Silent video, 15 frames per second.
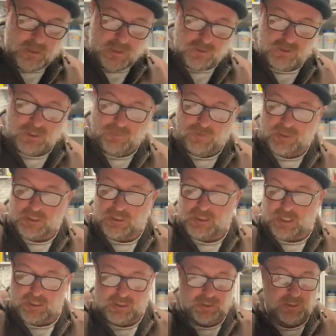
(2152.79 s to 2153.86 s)
So I want you to
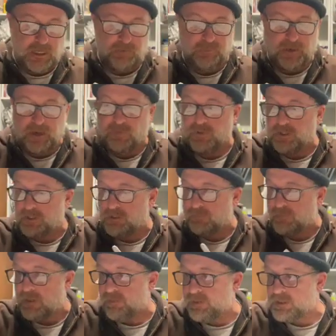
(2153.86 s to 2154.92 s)
take the Sharpie and
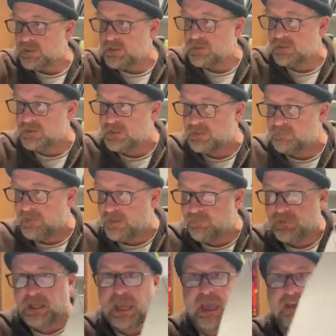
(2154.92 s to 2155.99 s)
what I want you to do is just make a
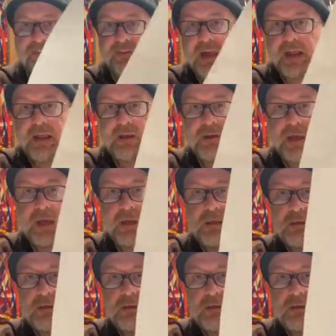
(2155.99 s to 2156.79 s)
big X on it, okay?